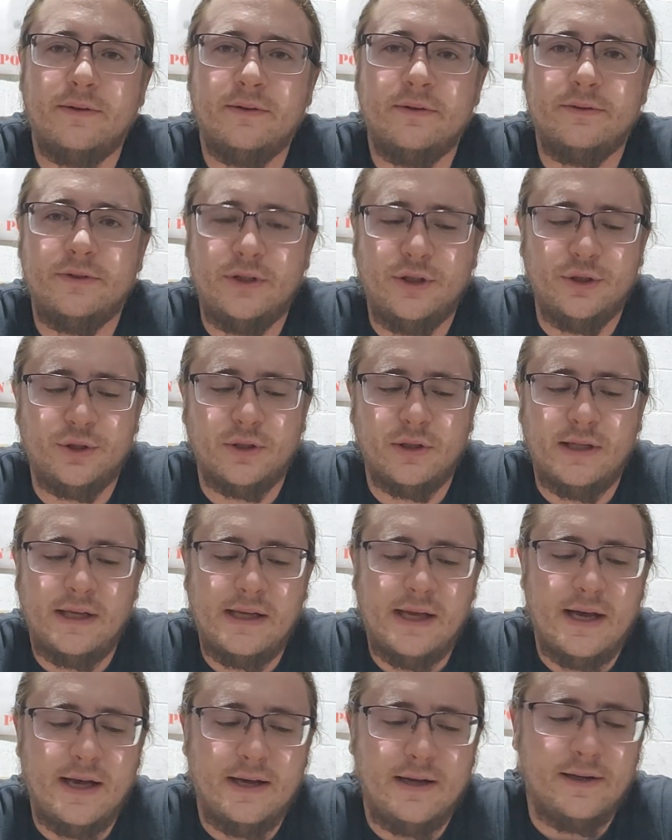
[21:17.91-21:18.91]

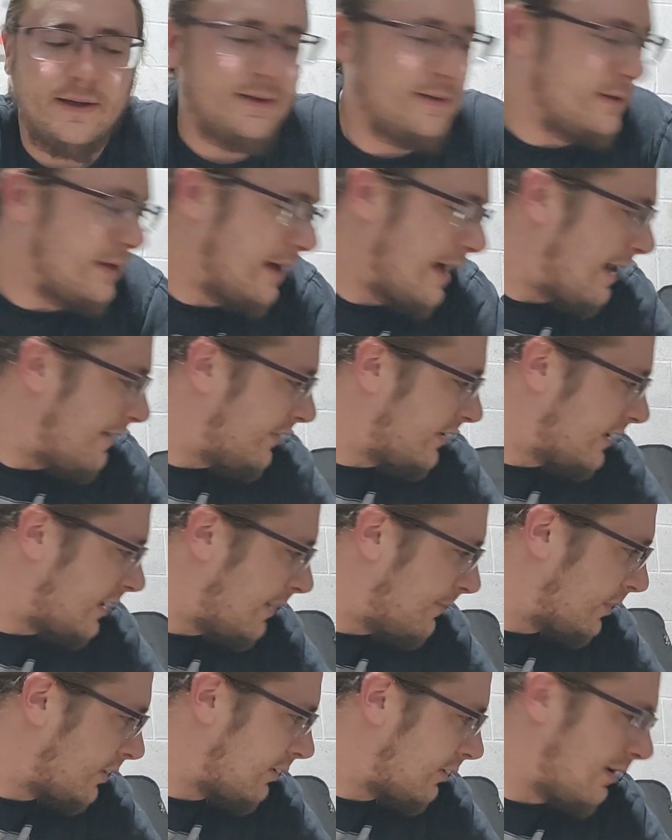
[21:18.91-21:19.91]
Usually, or I haven't
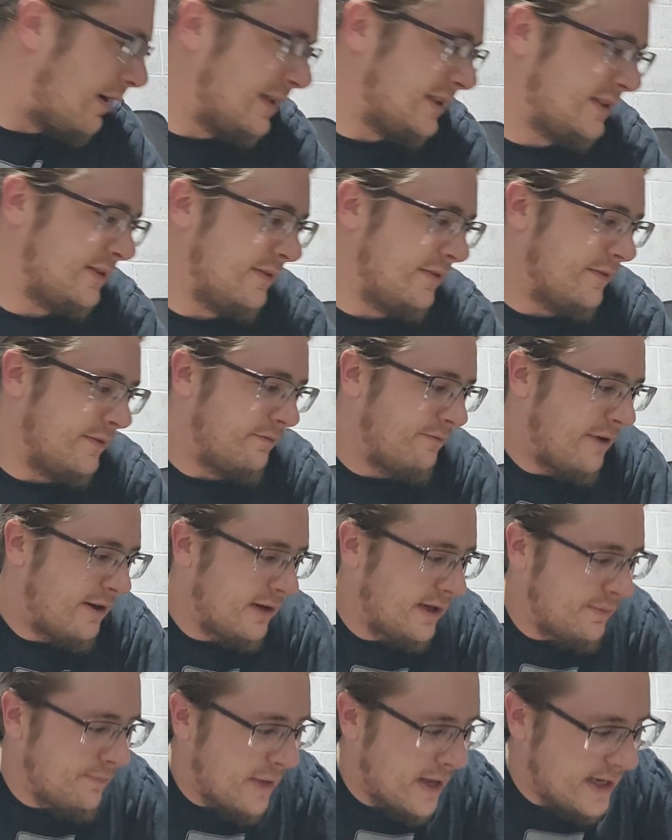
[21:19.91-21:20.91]
come across
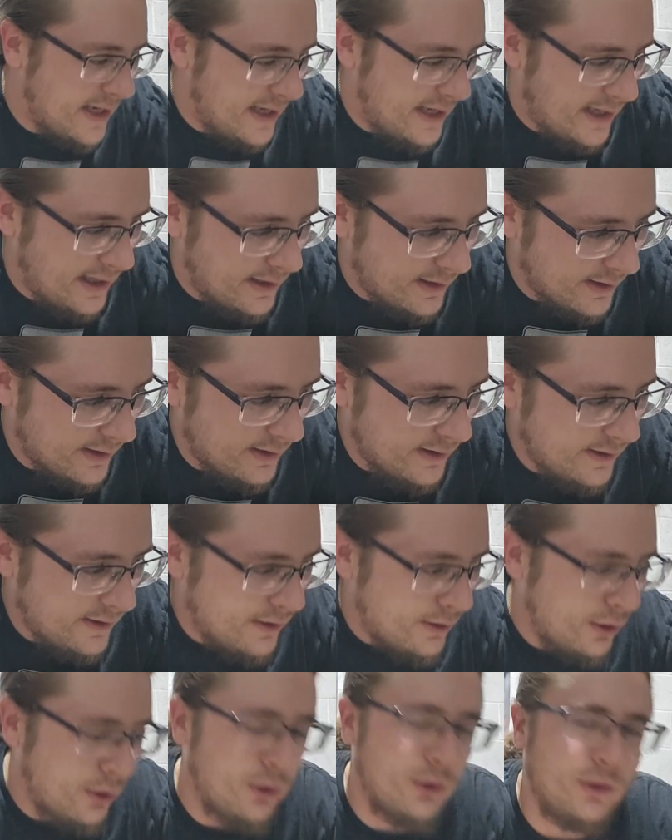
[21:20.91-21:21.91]
very many
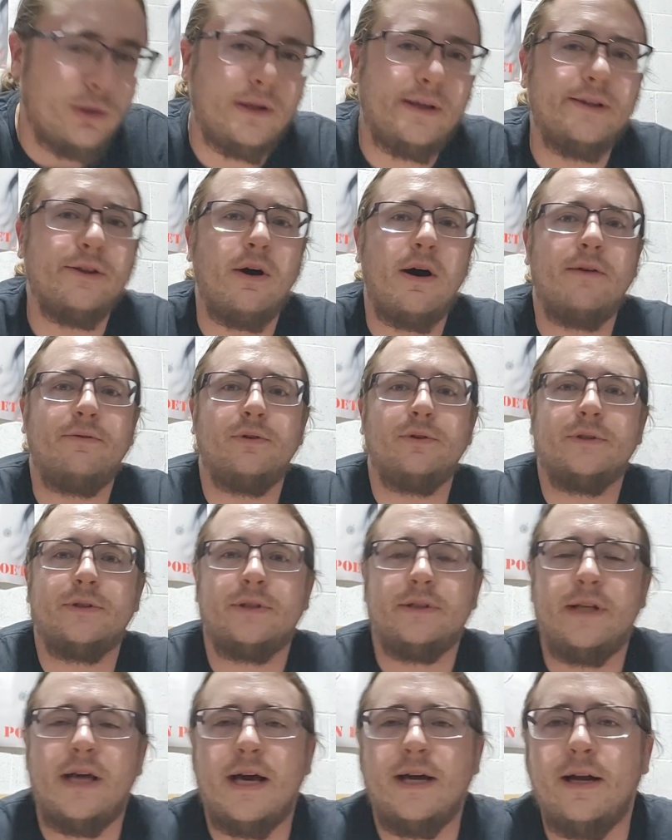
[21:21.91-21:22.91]
early
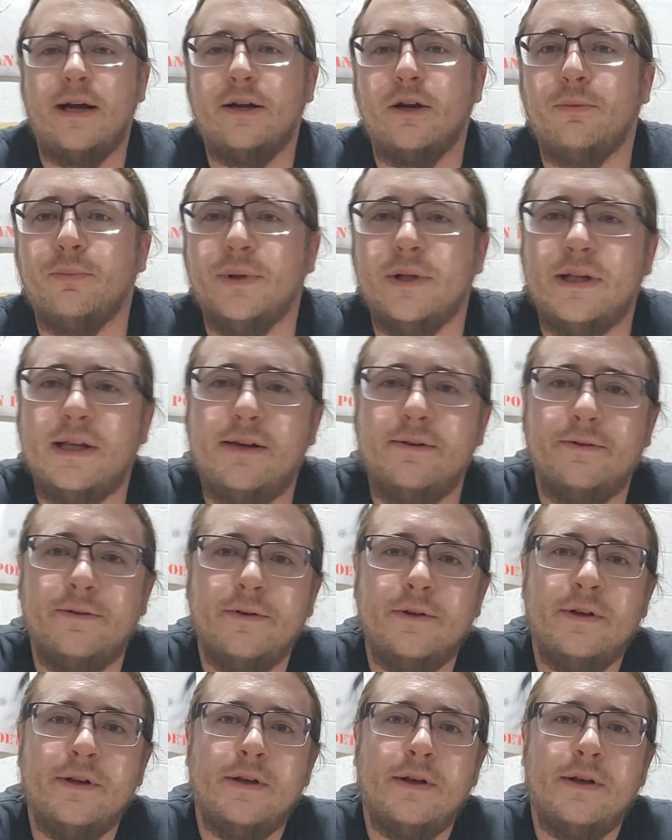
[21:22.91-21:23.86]
novels yet, I don't believe.